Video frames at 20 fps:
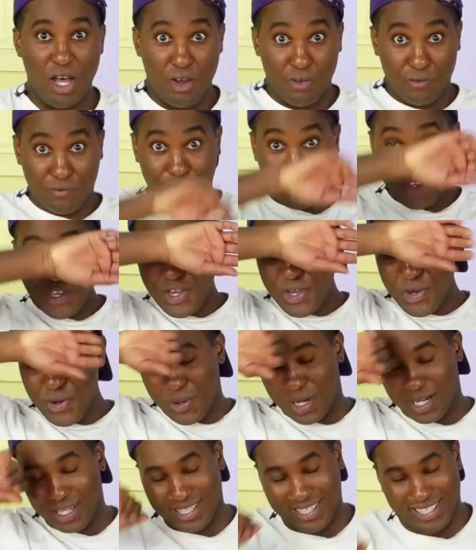Phew!
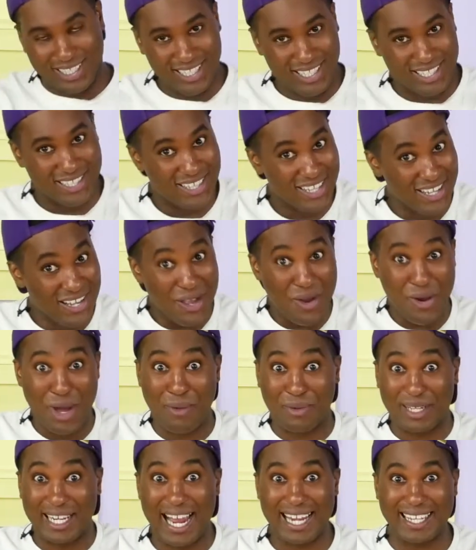Well,
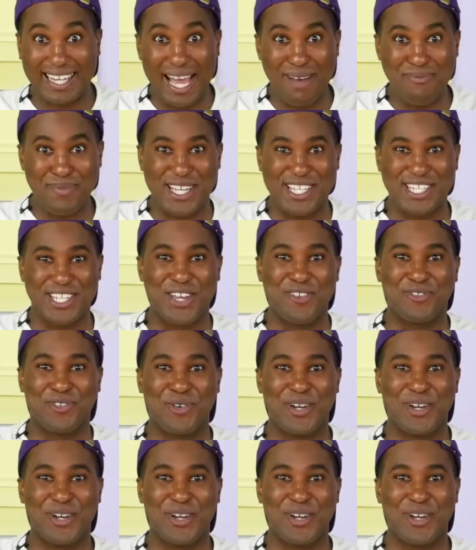I'm glad that bit's over